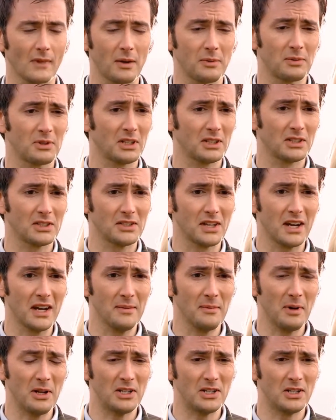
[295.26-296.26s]
I
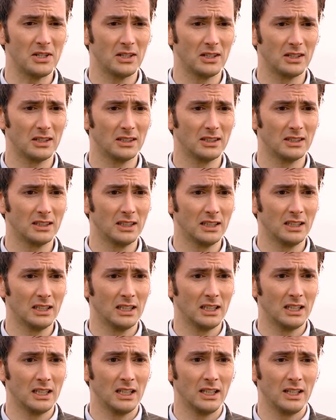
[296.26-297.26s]
watched all of Series
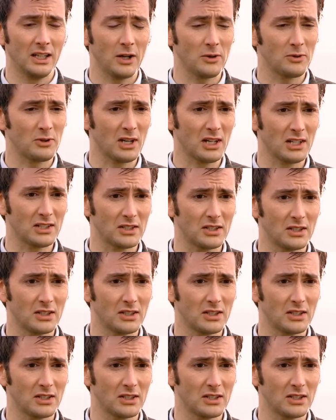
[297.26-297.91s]
2, apart from